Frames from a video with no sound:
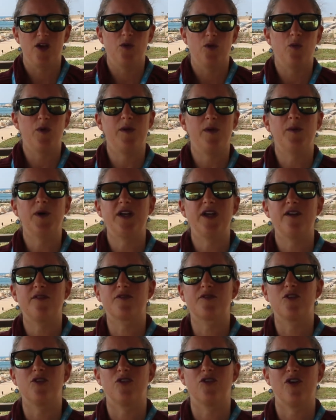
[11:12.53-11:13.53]
We would have
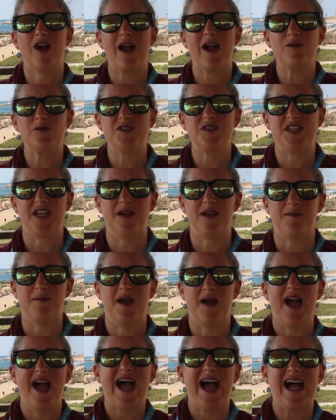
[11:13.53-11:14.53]
crowned him
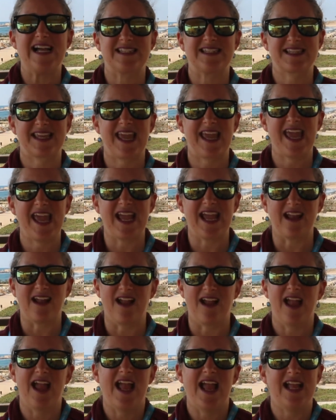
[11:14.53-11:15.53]
as king
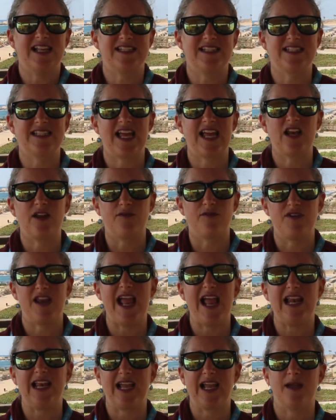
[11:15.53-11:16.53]
instead of
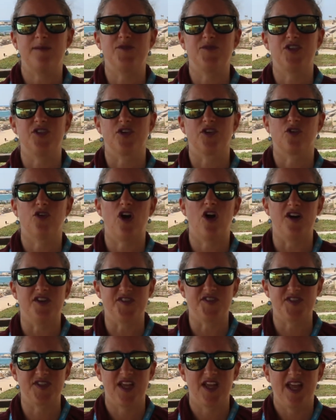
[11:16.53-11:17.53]
nailing him to the
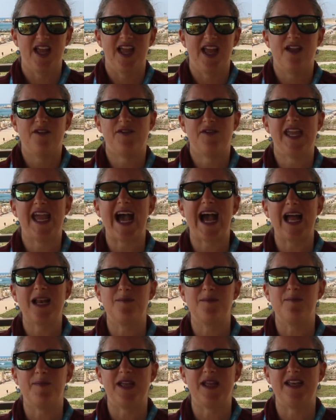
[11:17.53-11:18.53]
cross. If he
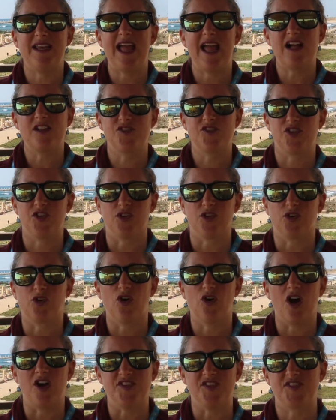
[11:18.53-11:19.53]
hadn't been nailed to the
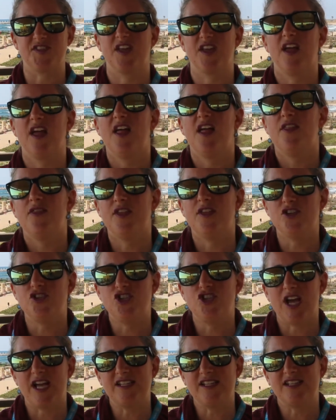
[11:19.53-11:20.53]
cross, the
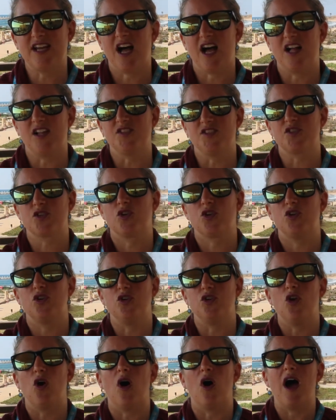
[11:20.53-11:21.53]
Gentiles could
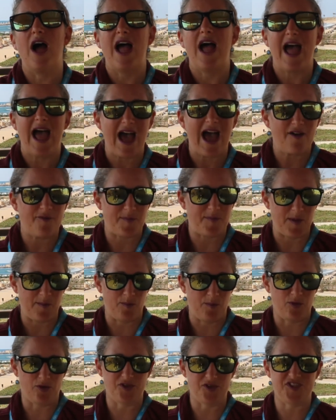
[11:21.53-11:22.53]
not have been
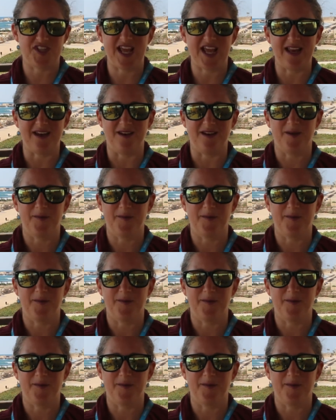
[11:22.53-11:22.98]
brought in.